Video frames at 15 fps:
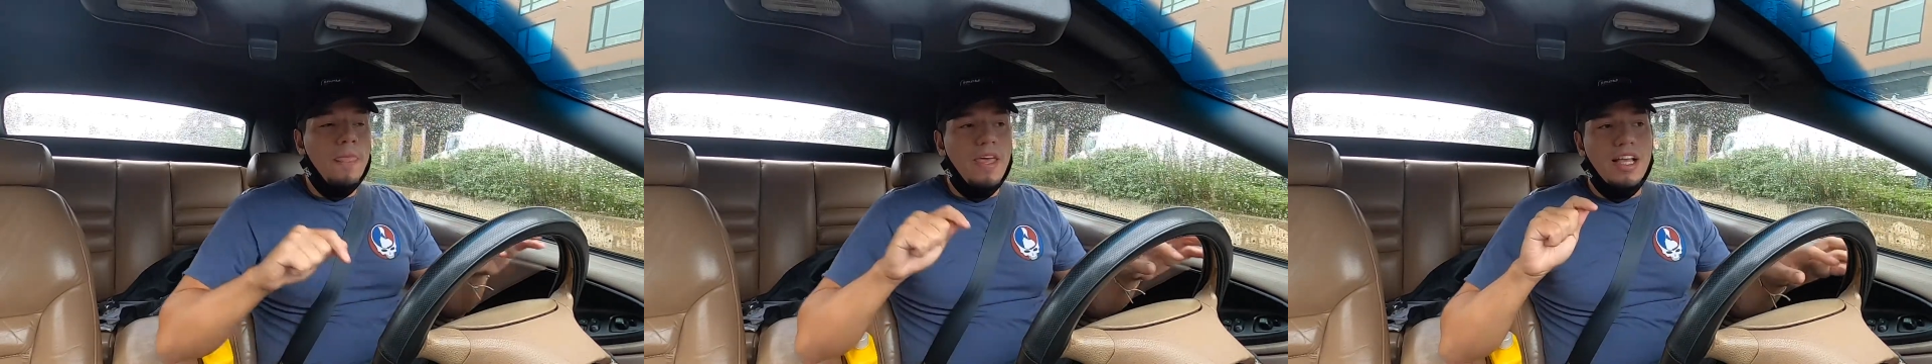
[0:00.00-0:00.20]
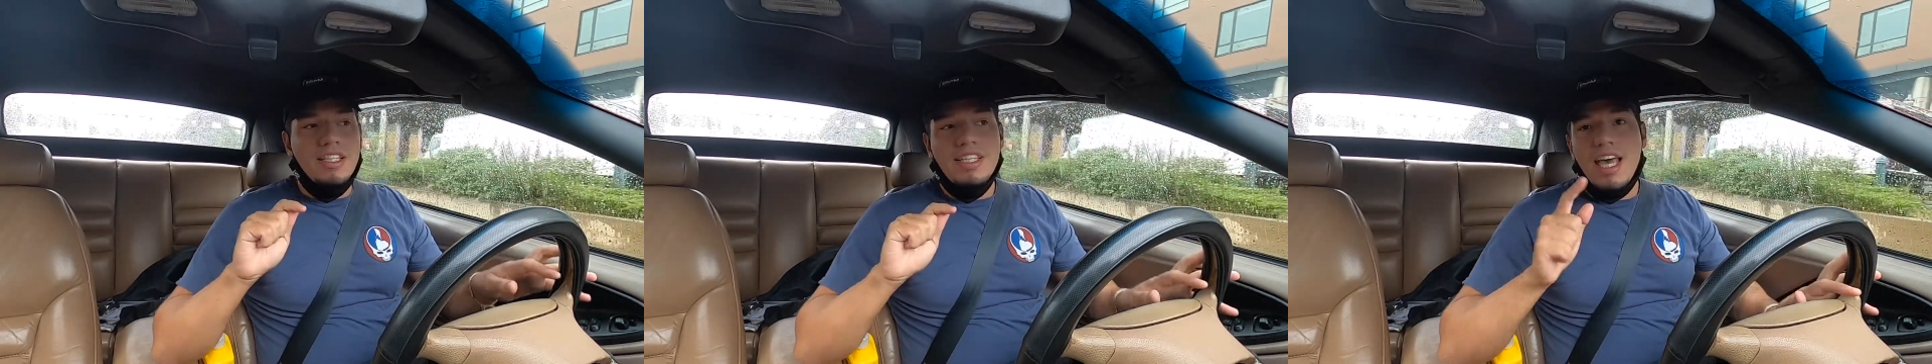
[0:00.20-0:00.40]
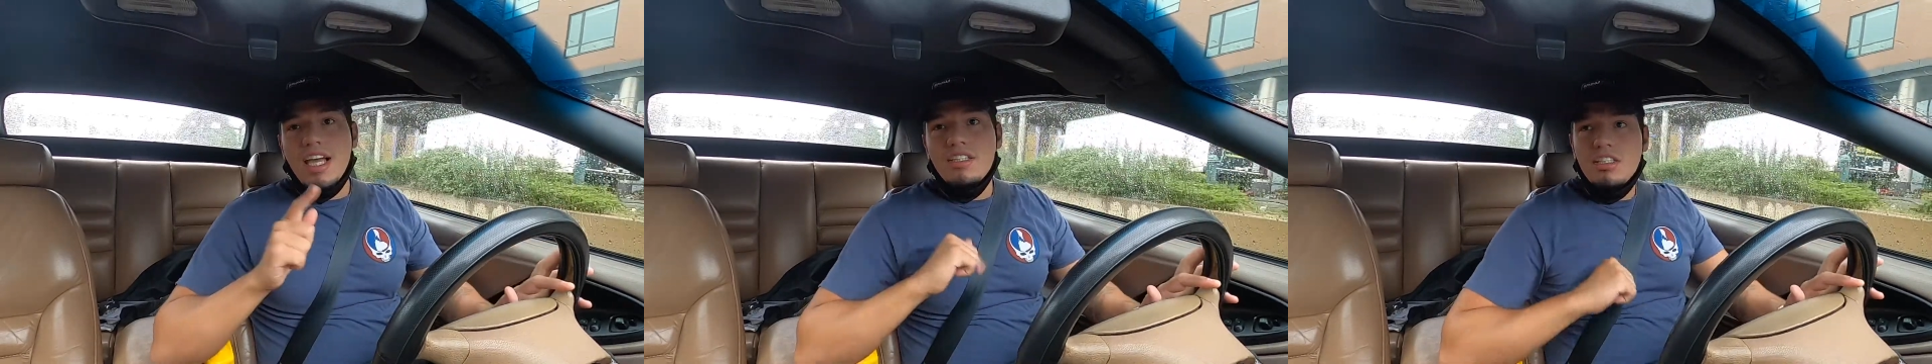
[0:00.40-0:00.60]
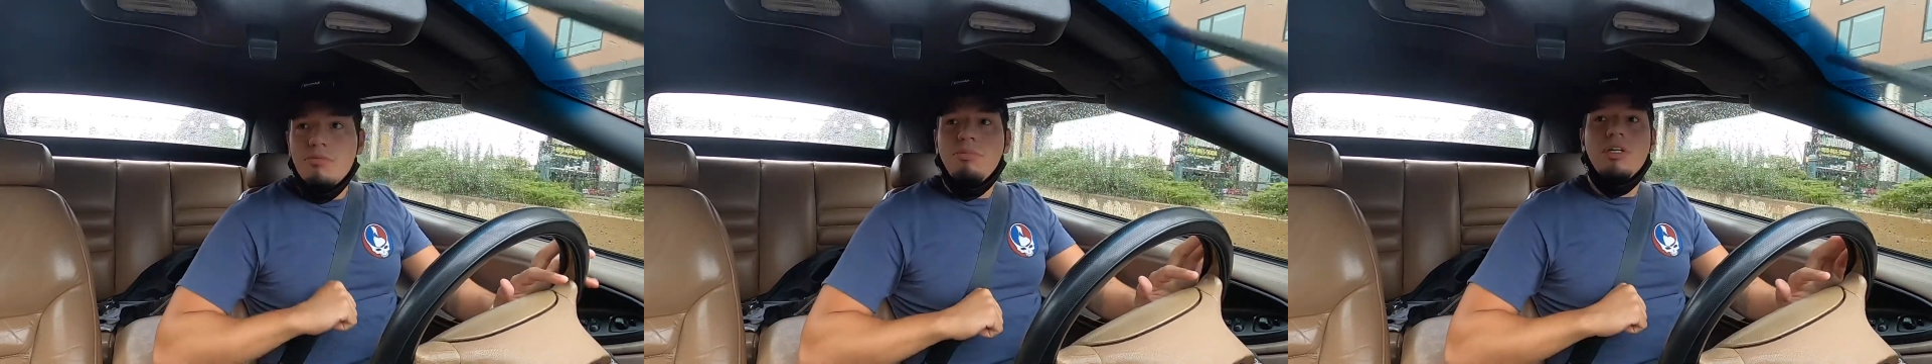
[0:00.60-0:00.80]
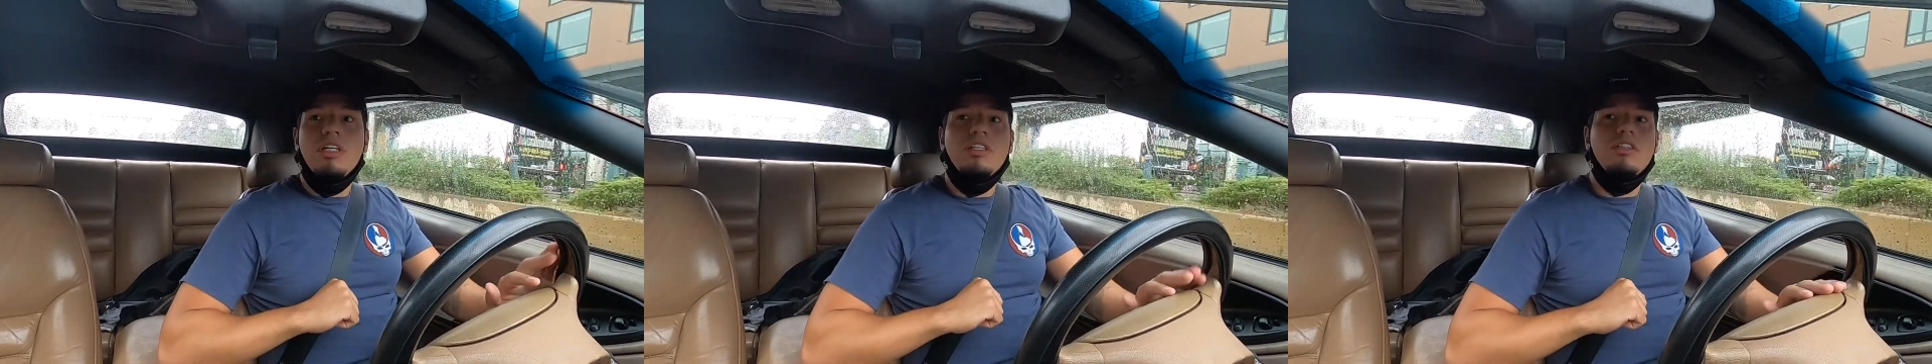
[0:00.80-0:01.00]
It's actually
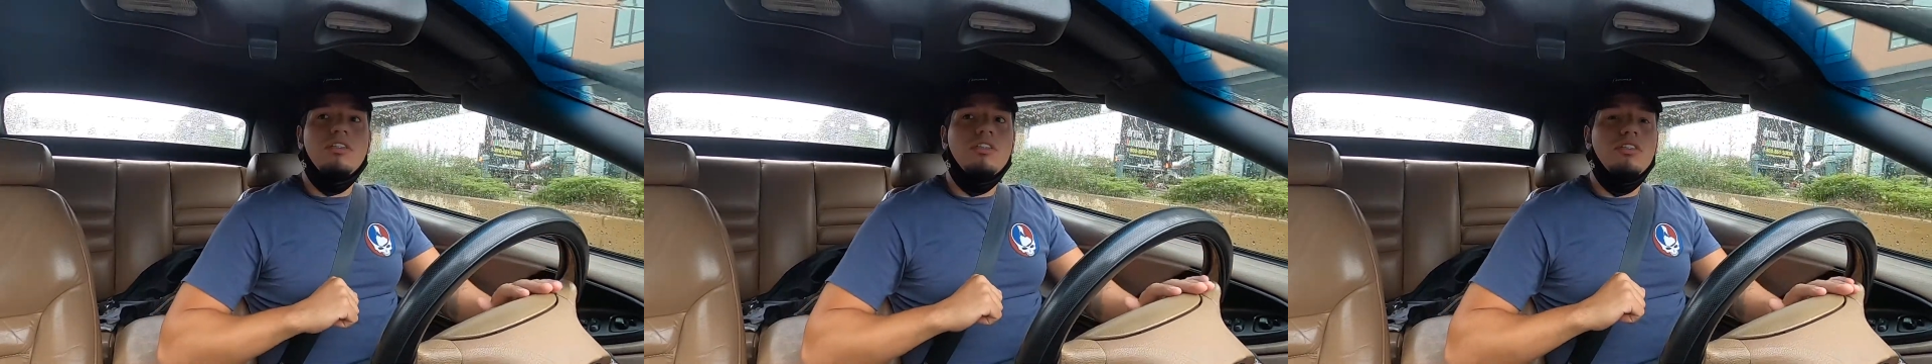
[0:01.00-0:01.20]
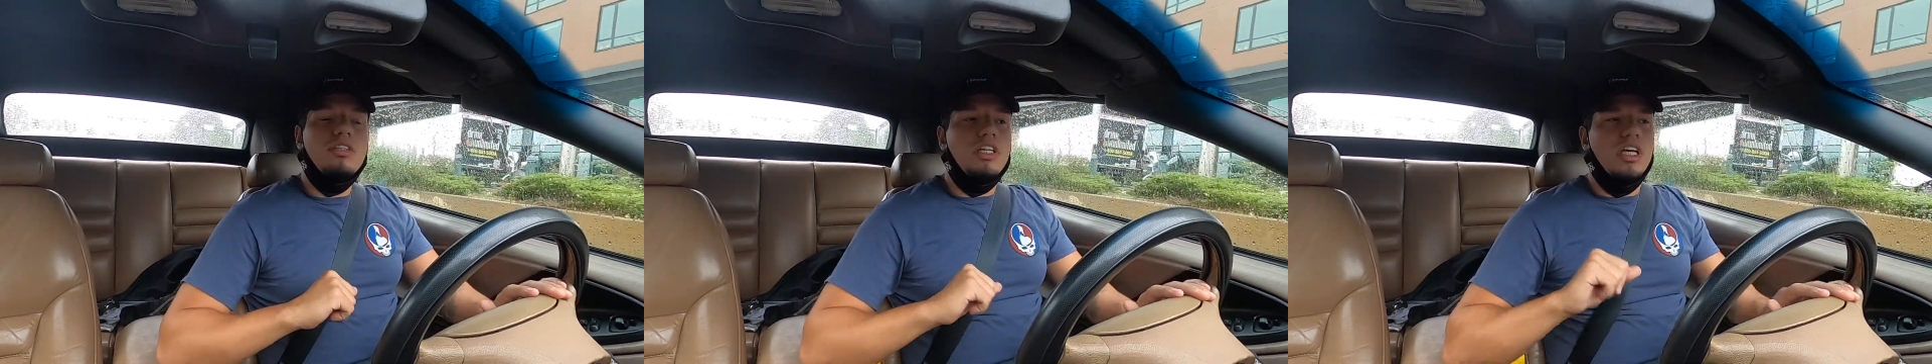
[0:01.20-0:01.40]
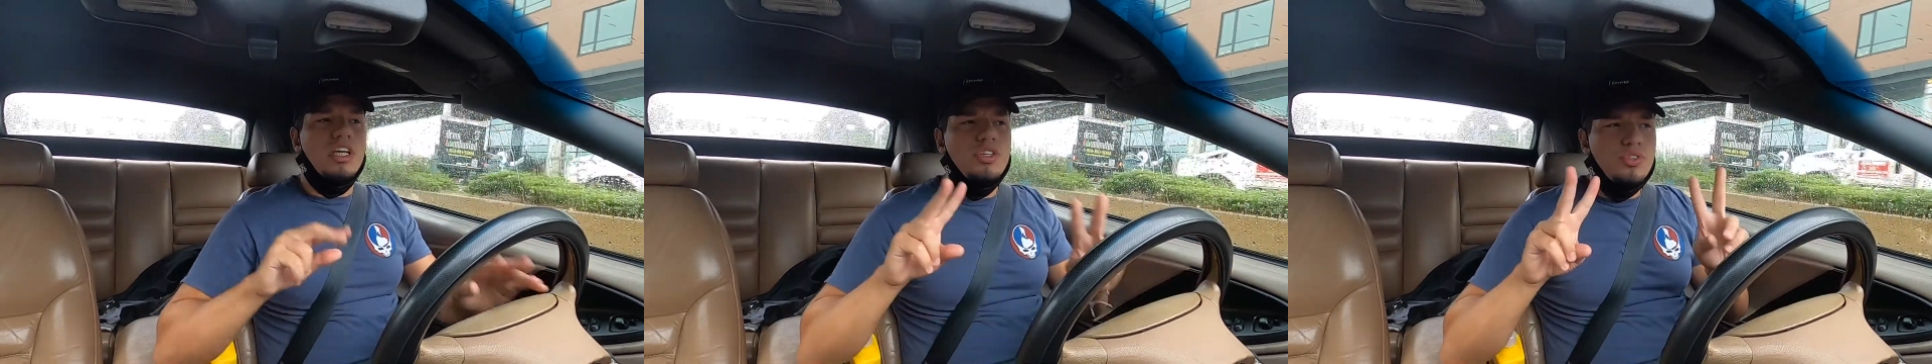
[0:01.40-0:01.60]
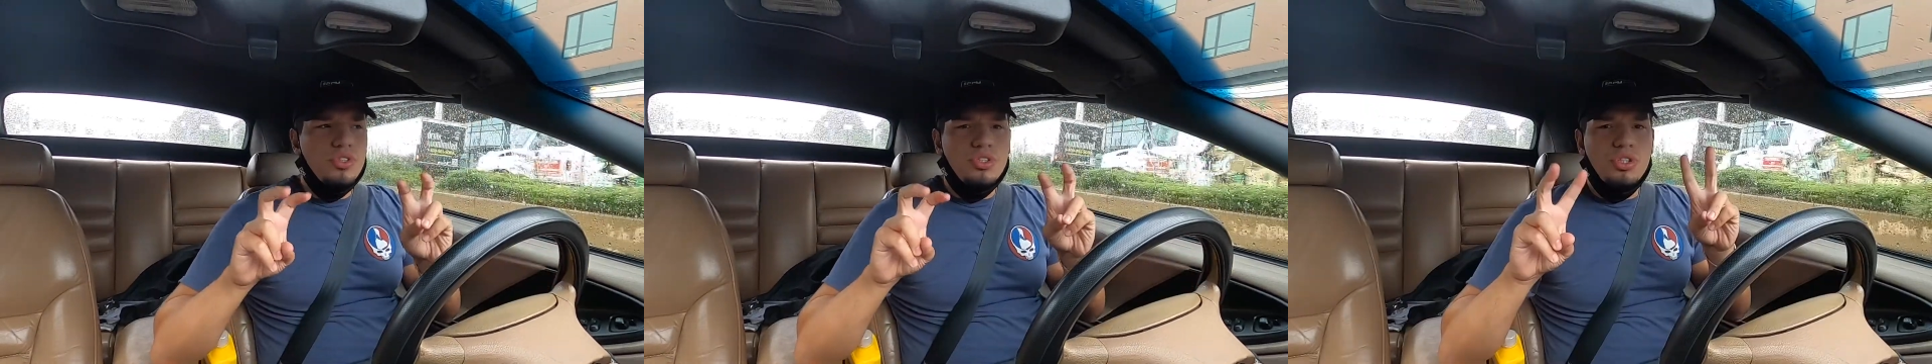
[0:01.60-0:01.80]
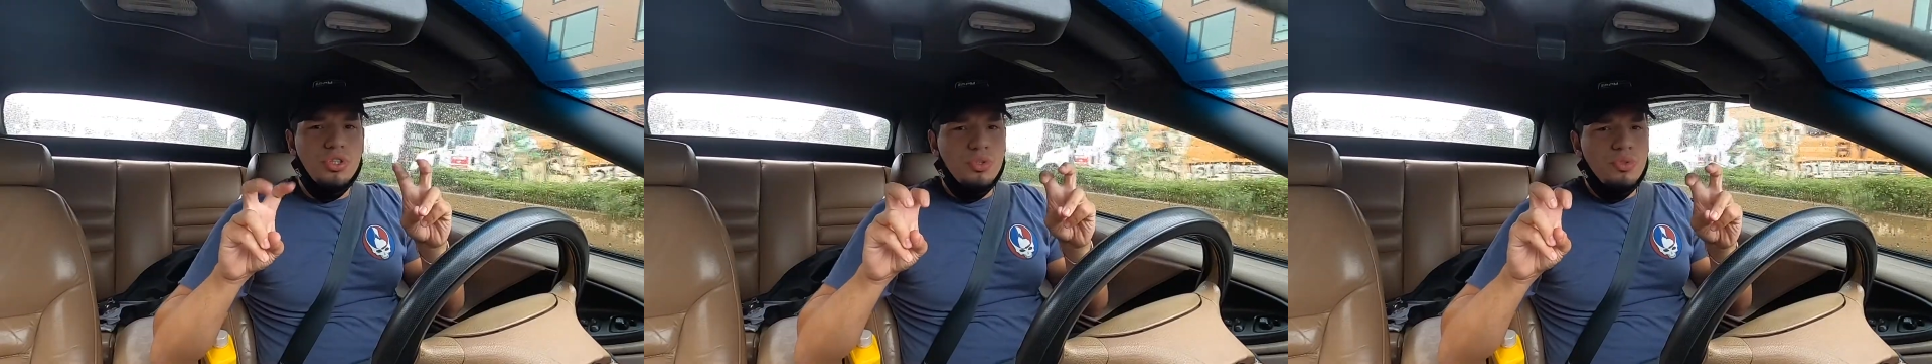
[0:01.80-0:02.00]
been
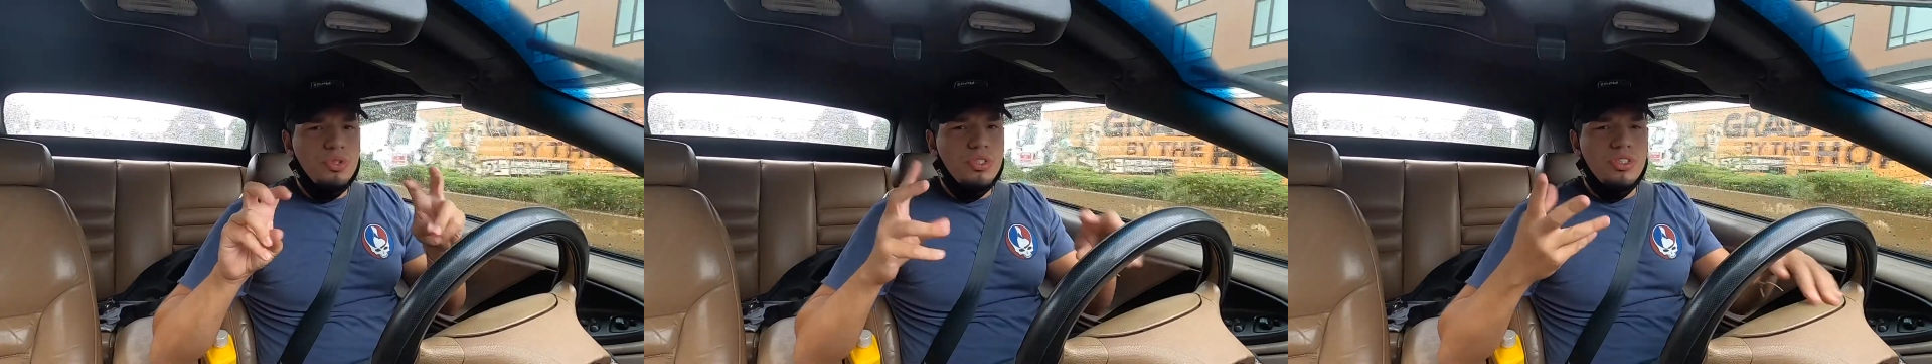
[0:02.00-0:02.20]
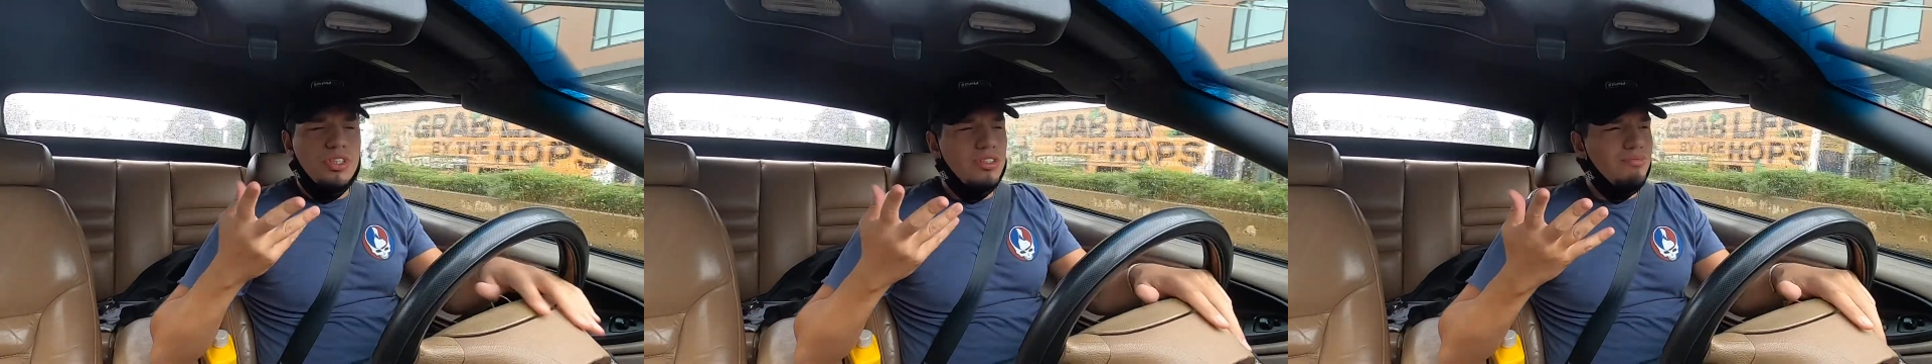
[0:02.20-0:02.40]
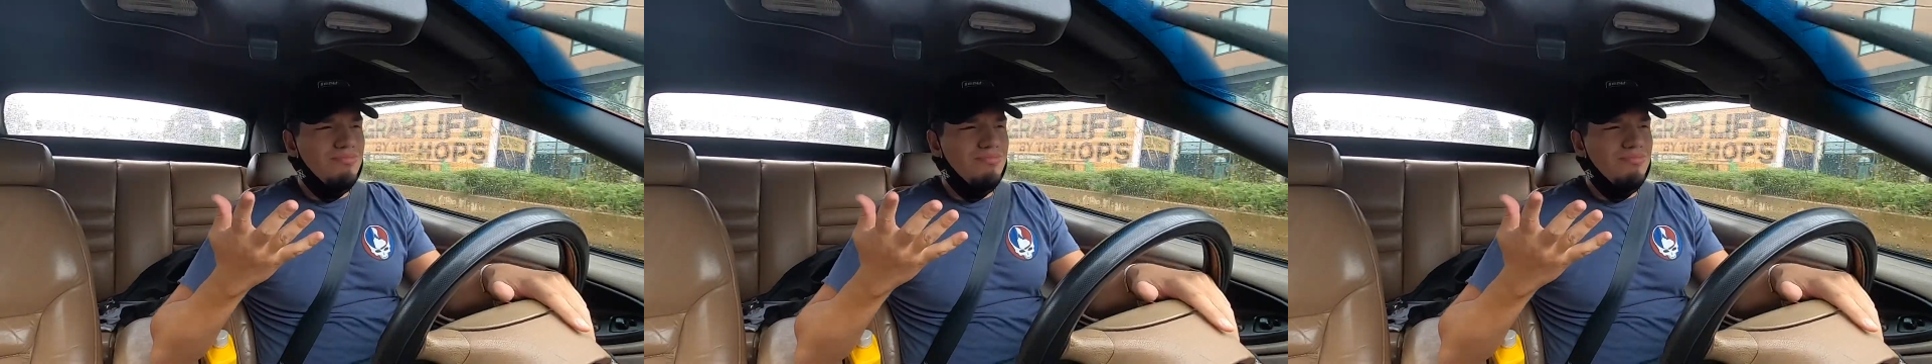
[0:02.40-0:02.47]
introduced,